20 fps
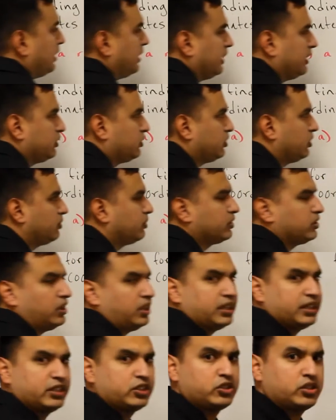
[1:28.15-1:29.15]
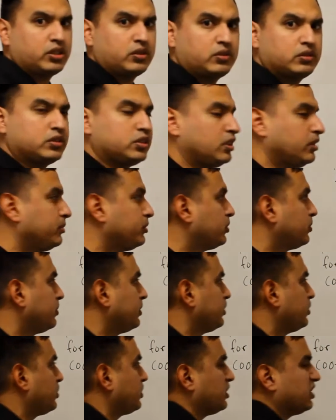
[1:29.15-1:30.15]
And so we're talking in general terms, so we're
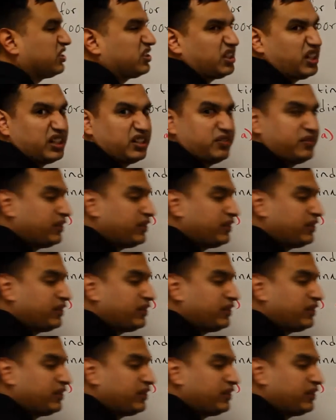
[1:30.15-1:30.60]
just going to assign a